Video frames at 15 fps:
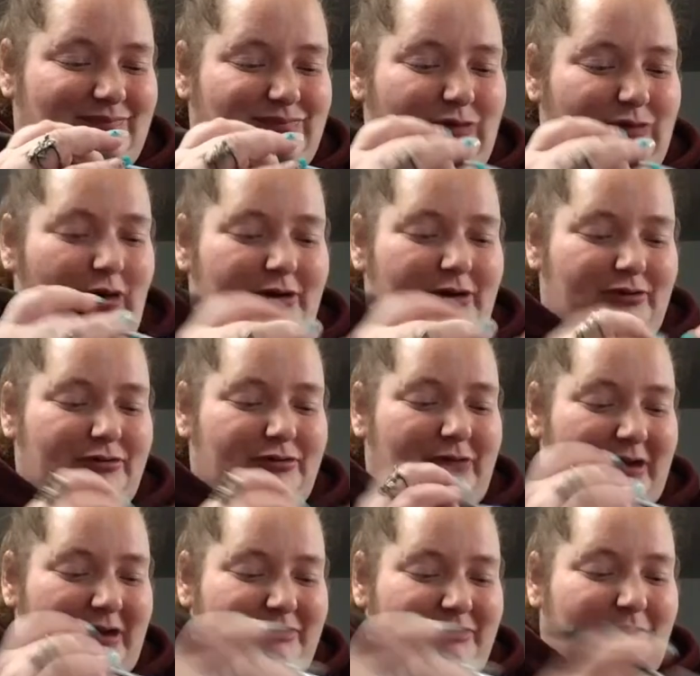
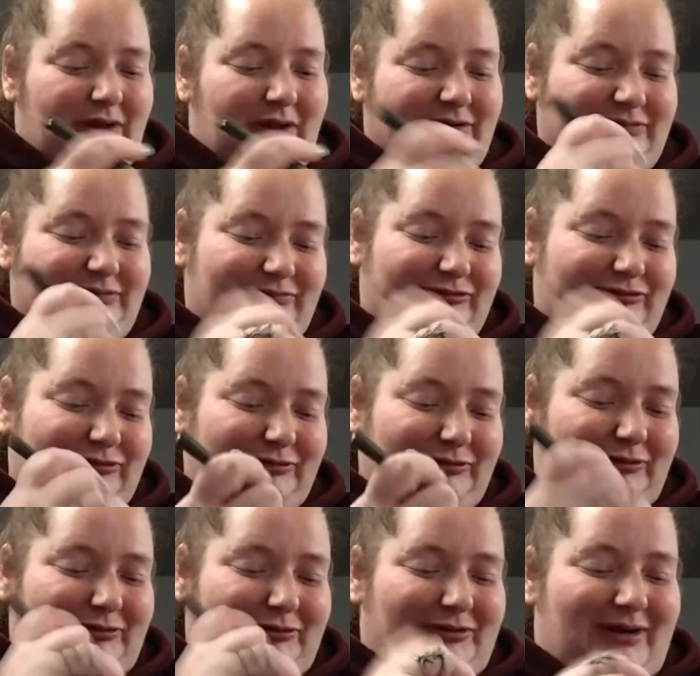Autocorrect probably
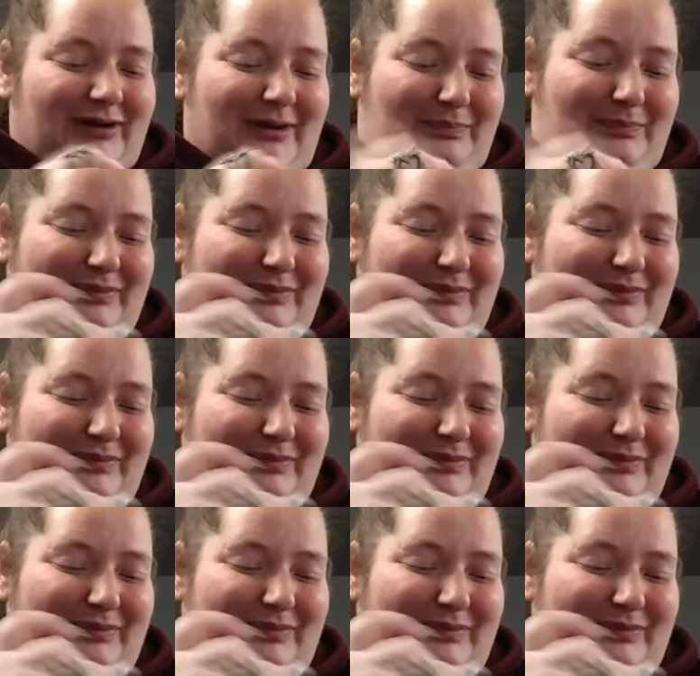screwed her up.